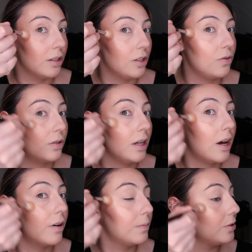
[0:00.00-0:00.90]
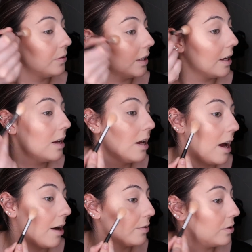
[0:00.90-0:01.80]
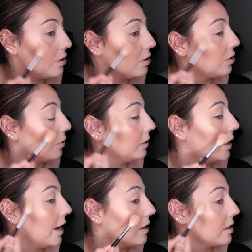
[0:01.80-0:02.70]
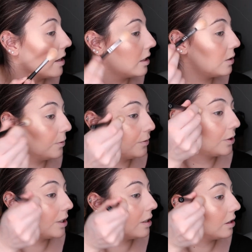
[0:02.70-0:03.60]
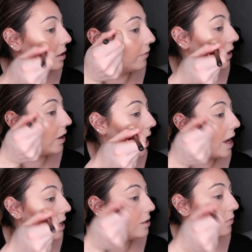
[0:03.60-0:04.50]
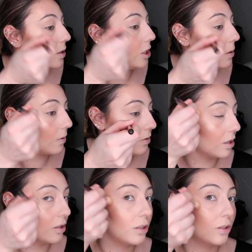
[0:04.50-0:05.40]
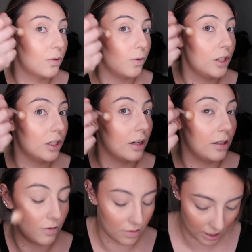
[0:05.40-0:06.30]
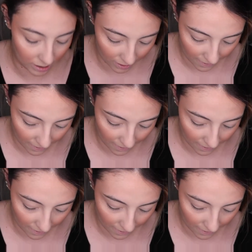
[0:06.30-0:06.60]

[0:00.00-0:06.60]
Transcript: do you see how I'm doing it? I was doing the highlight like this before, the very highs of my cheekbones, I switch and I do this.